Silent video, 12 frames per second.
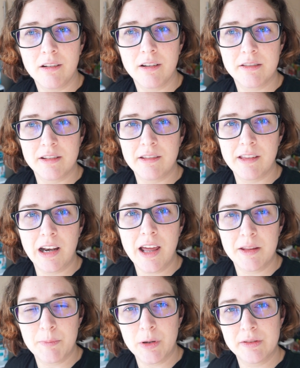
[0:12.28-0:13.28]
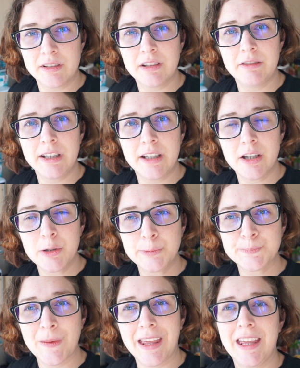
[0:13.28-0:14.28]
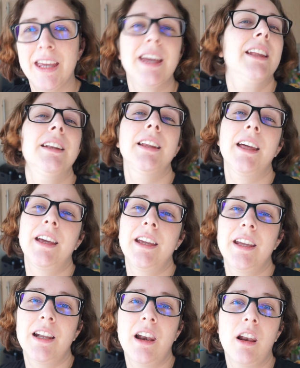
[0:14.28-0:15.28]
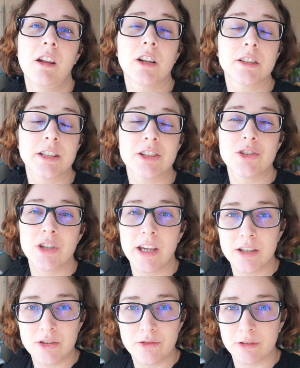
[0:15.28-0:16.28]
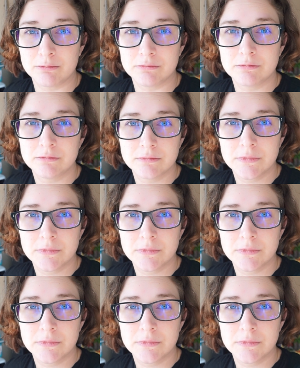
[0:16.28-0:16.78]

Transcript: since I last posted a video, and a lot has changed from